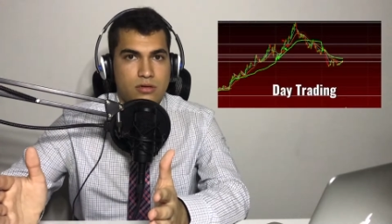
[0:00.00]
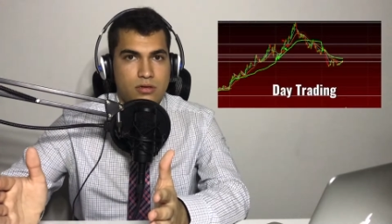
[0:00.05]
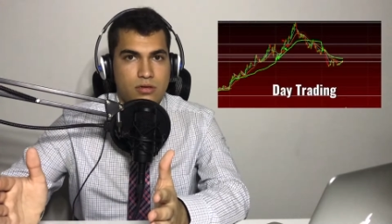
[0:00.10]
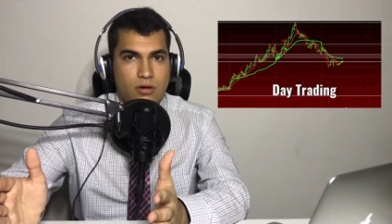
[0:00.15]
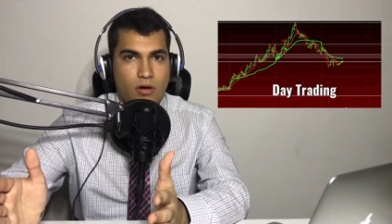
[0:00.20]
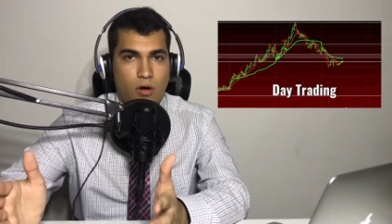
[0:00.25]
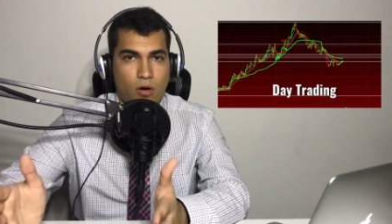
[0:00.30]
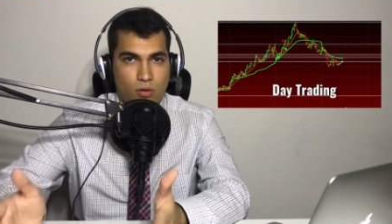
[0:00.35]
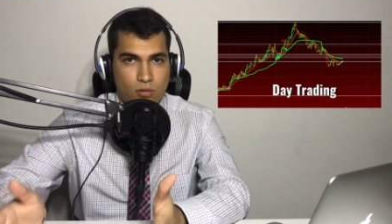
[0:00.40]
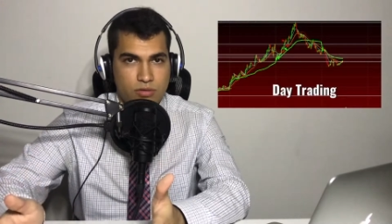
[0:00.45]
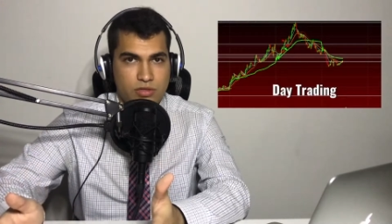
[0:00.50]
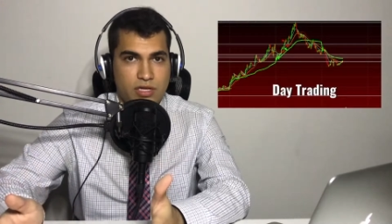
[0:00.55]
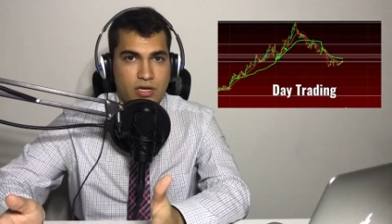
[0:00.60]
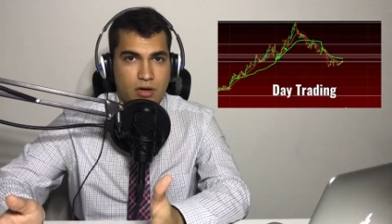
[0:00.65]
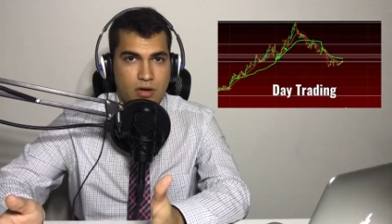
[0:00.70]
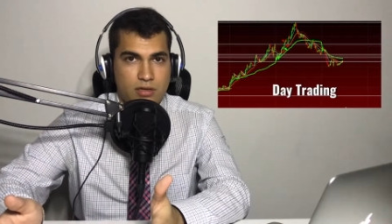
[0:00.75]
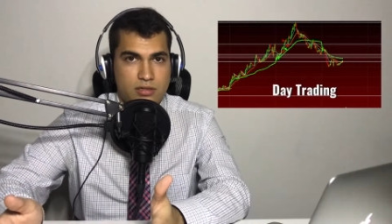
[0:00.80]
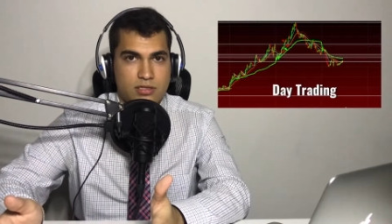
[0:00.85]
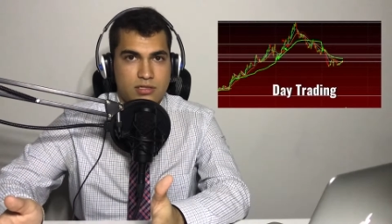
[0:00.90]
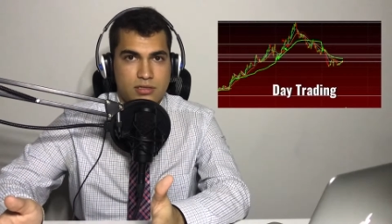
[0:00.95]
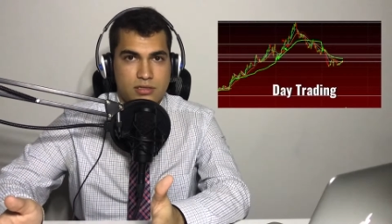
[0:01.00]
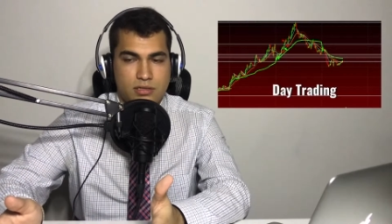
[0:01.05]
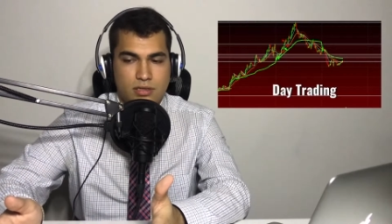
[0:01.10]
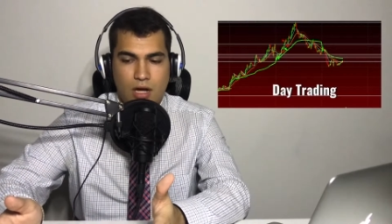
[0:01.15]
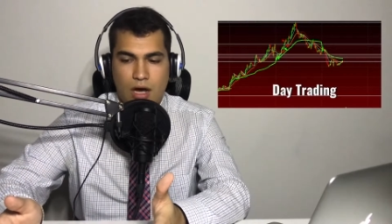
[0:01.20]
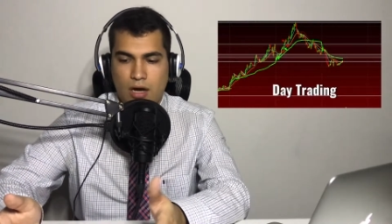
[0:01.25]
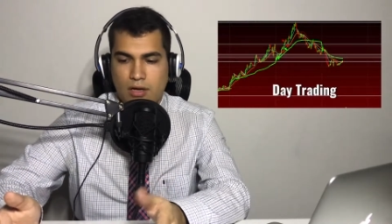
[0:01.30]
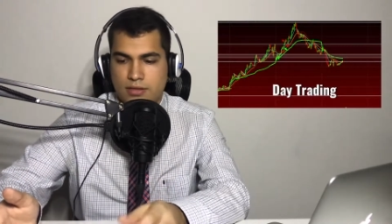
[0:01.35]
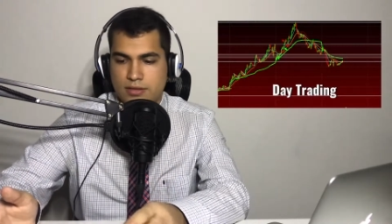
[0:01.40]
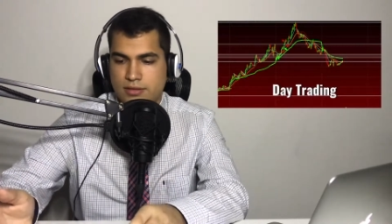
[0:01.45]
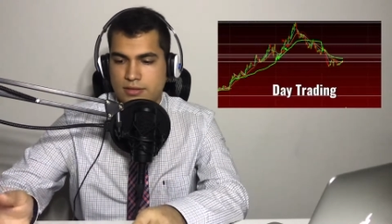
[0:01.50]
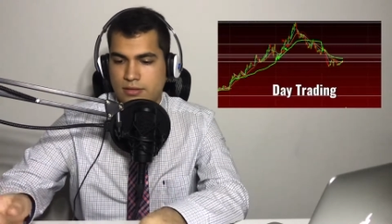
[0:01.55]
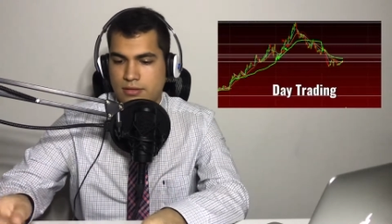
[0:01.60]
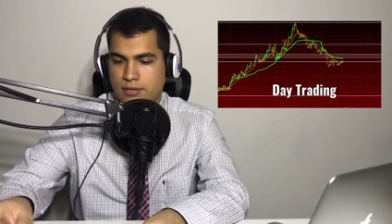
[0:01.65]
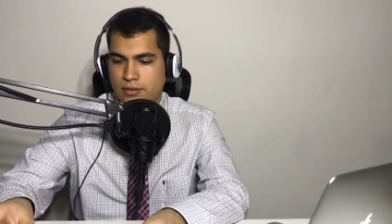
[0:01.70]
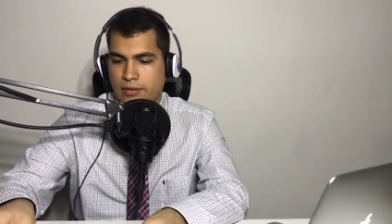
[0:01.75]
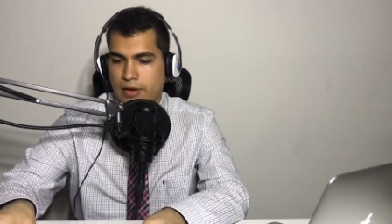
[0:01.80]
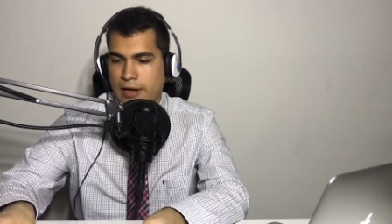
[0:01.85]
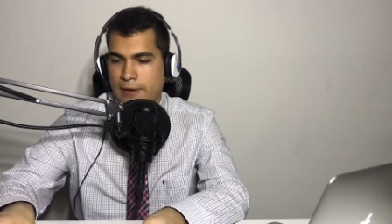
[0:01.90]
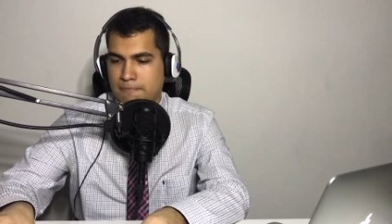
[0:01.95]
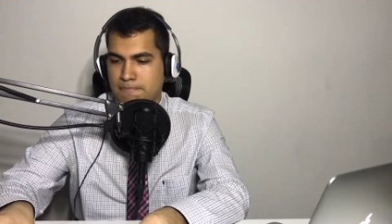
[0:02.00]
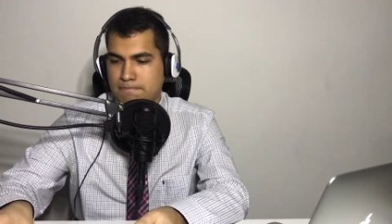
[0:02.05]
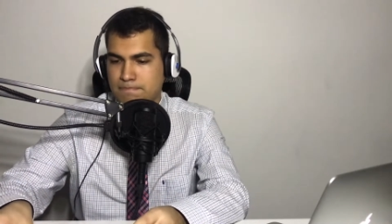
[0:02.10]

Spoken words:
holding on to stocks, okay?